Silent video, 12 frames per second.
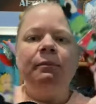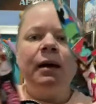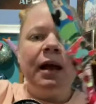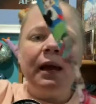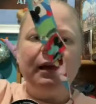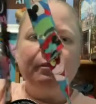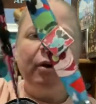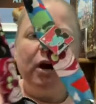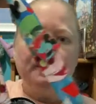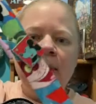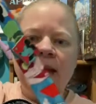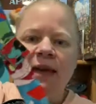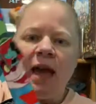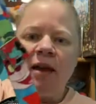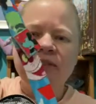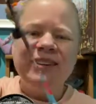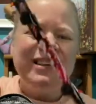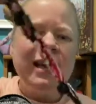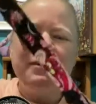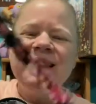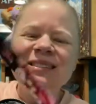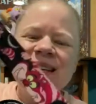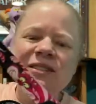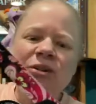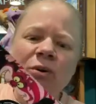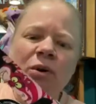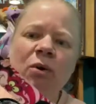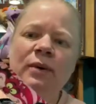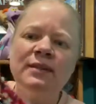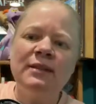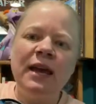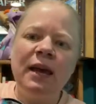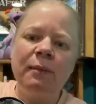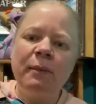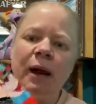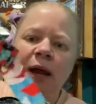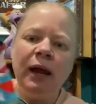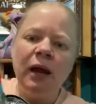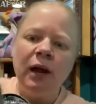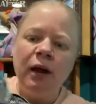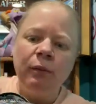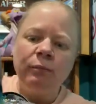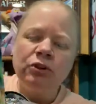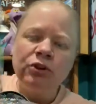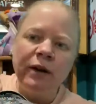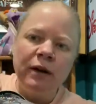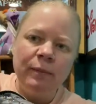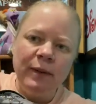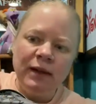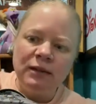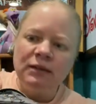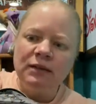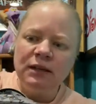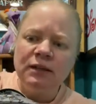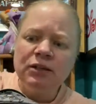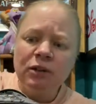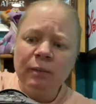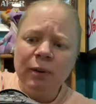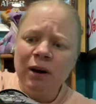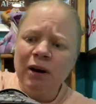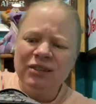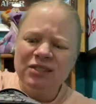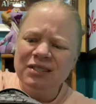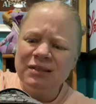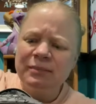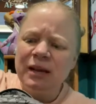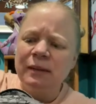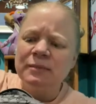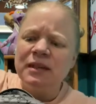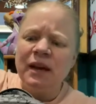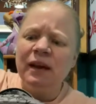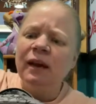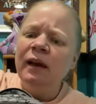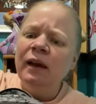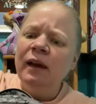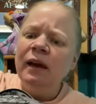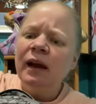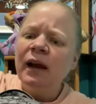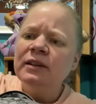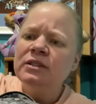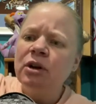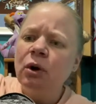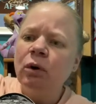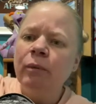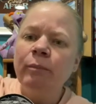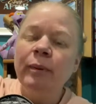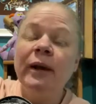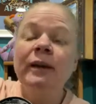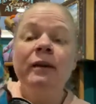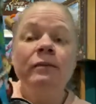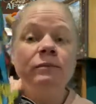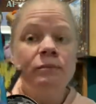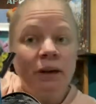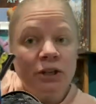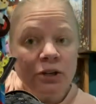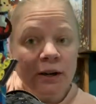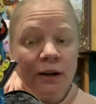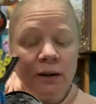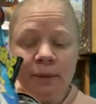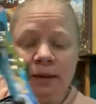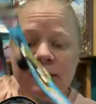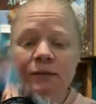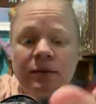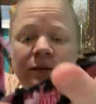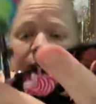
my park bag every day because I don't always take my trader pins into the park. Just sometimes I don't, but my trader pins,